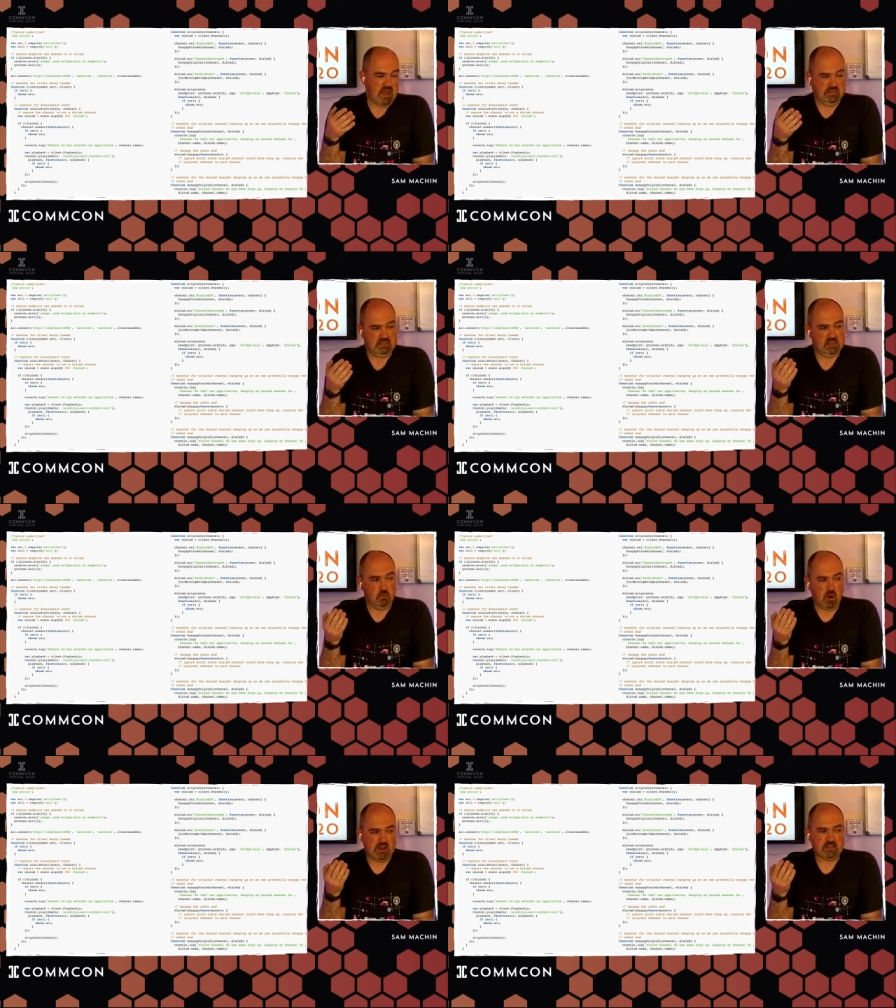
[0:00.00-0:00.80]
In
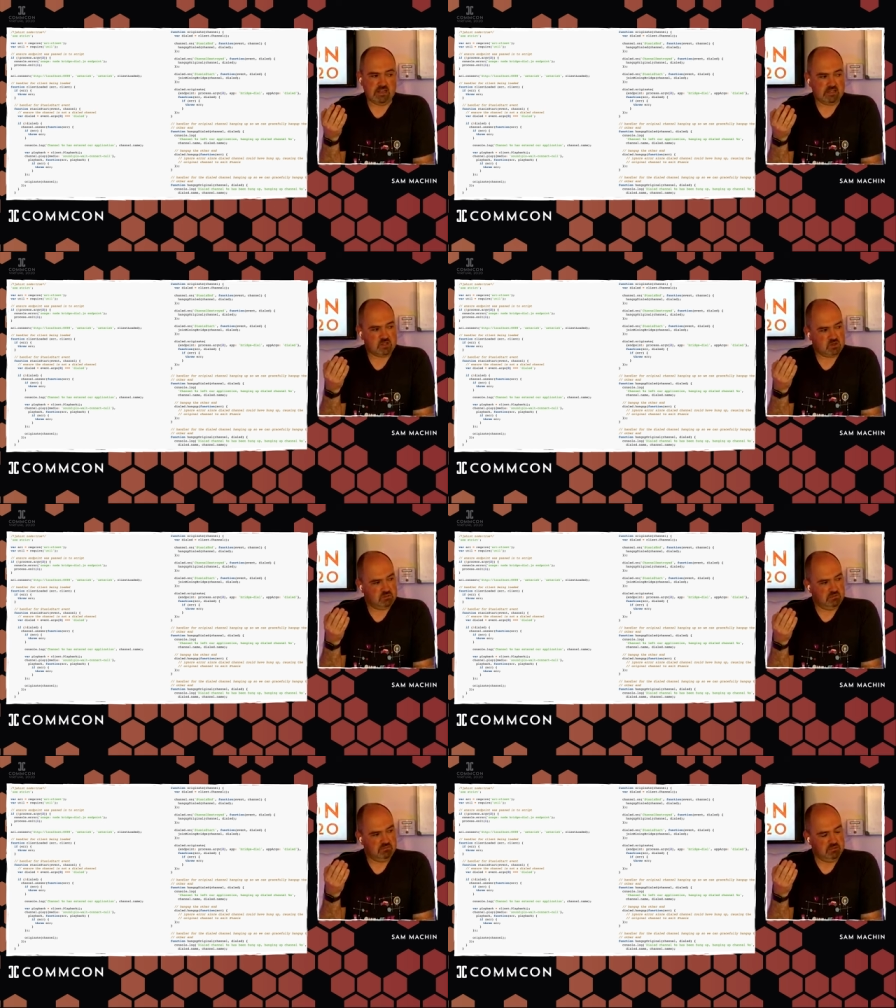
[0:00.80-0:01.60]
some ways
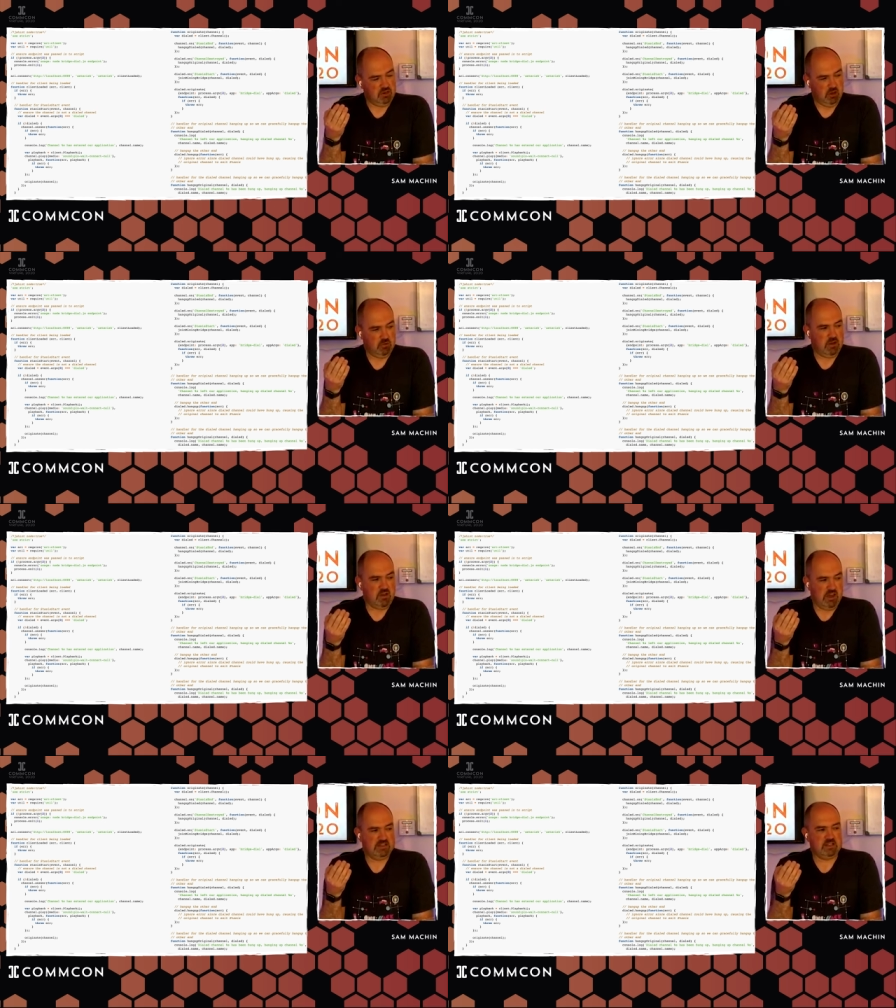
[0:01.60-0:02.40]
it's, you know,
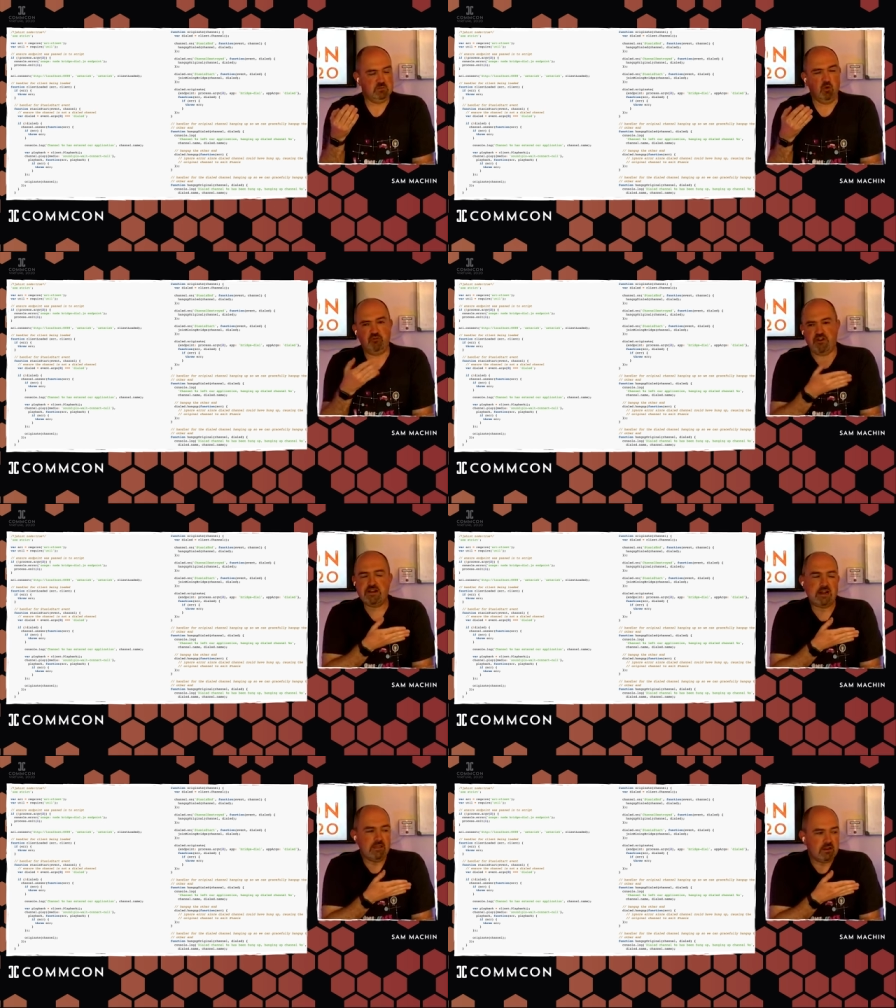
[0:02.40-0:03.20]
is this more
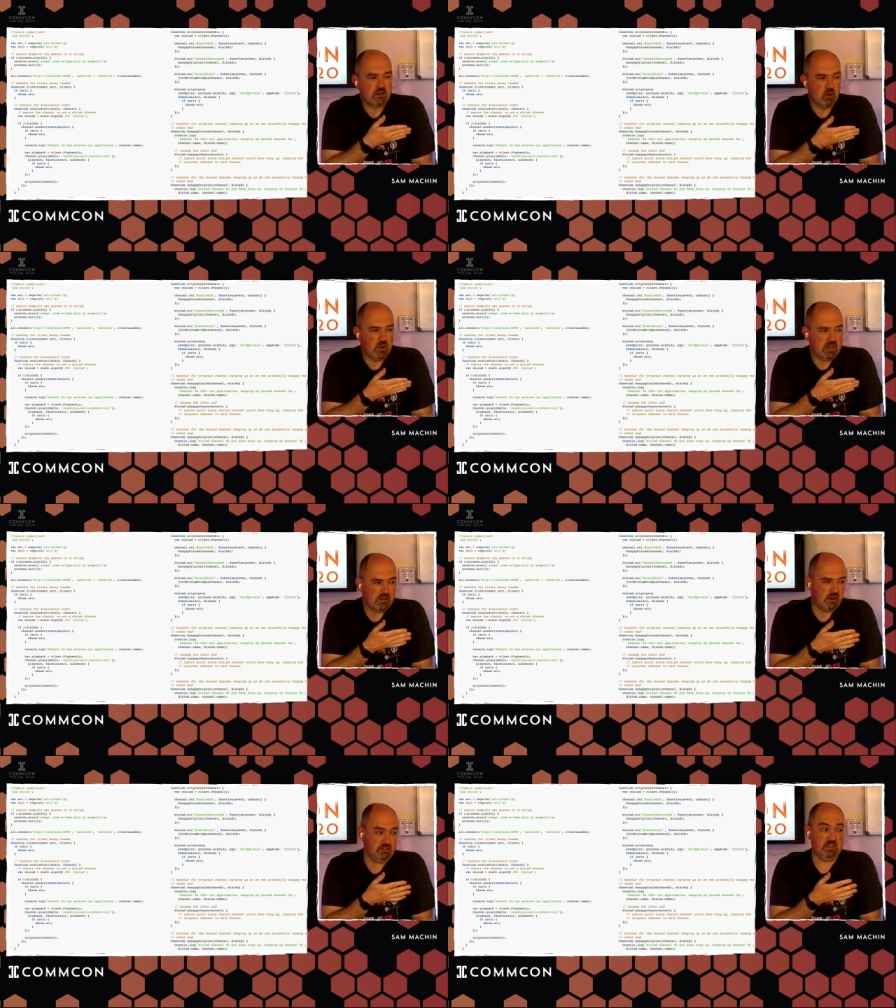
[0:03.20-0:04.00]
friendly than a
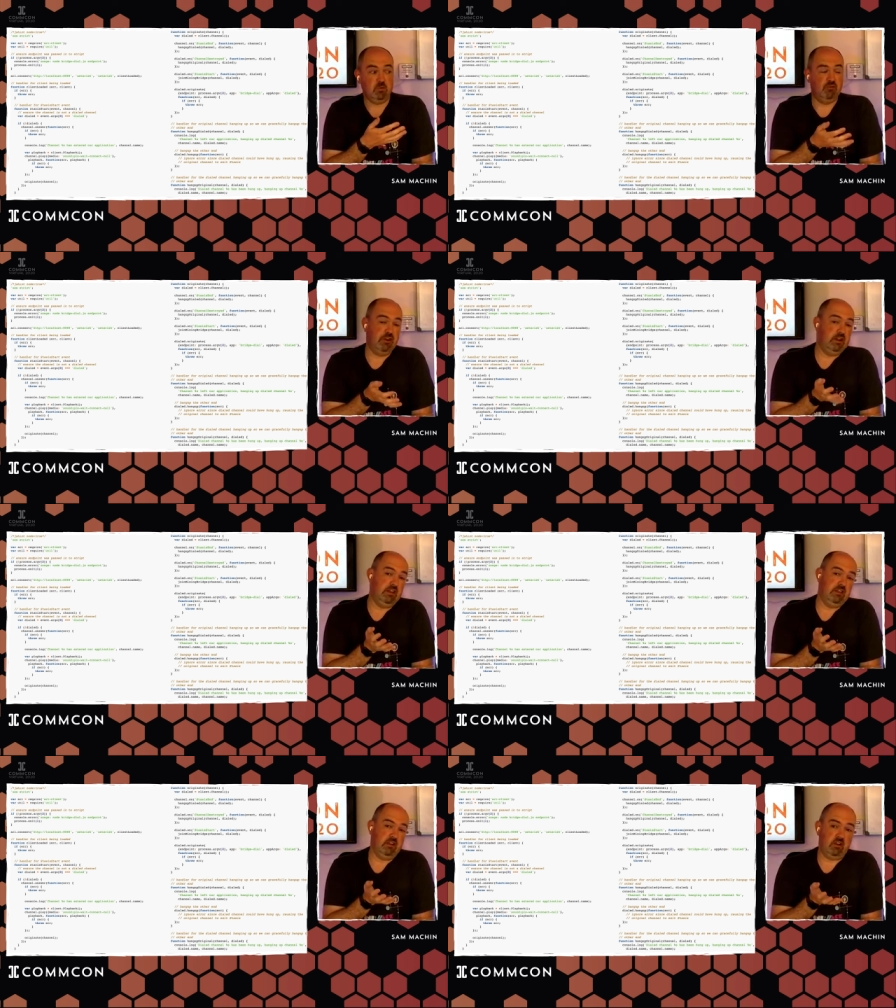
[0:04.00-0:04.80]
GUI? Is this more
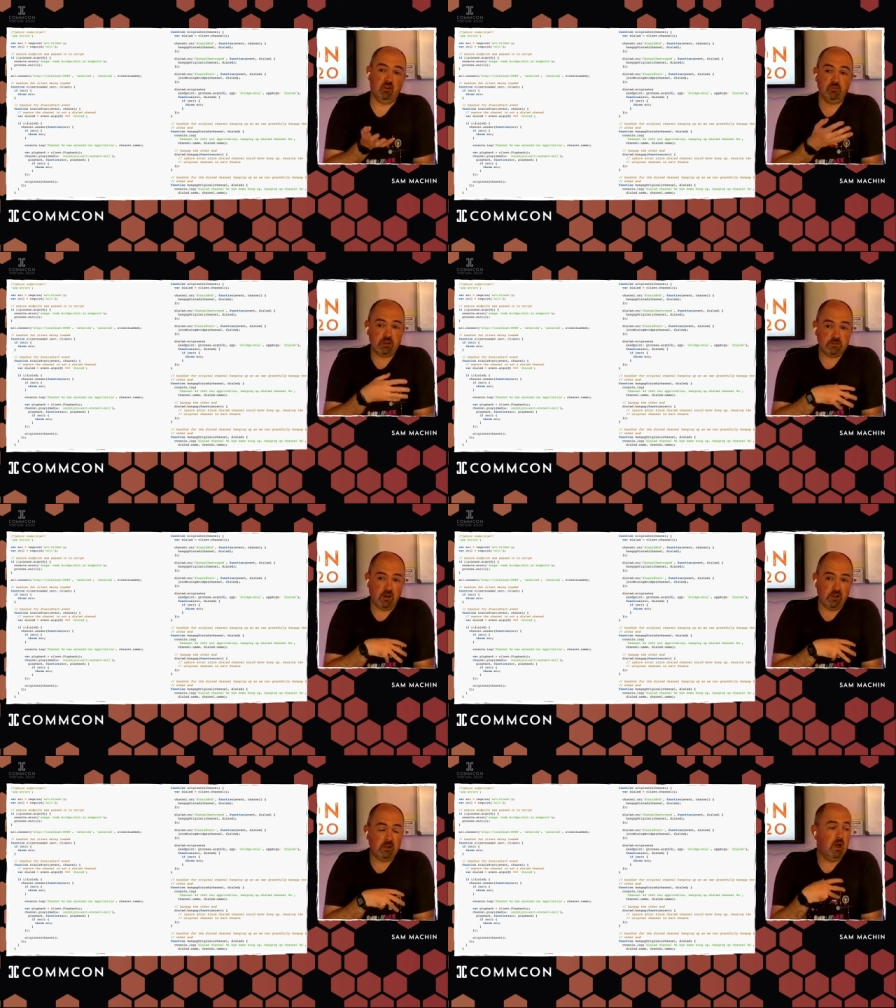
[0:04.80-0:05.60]
friendly than a config
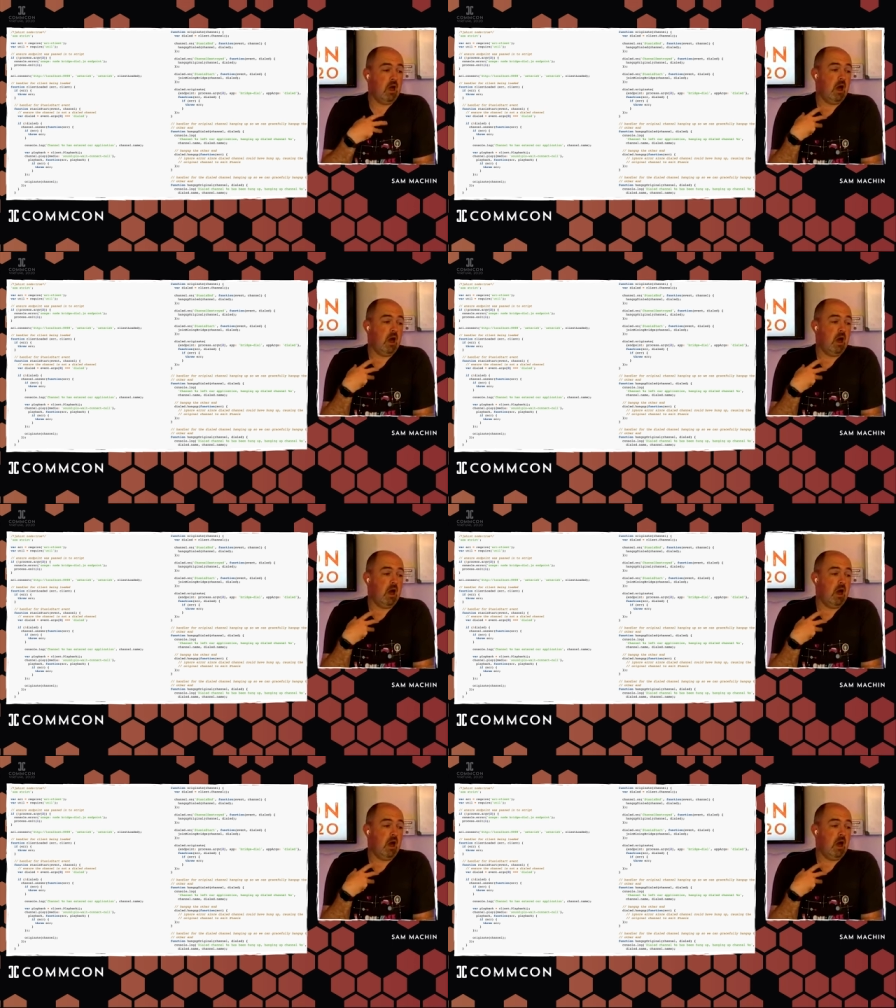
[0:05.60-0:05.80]
file?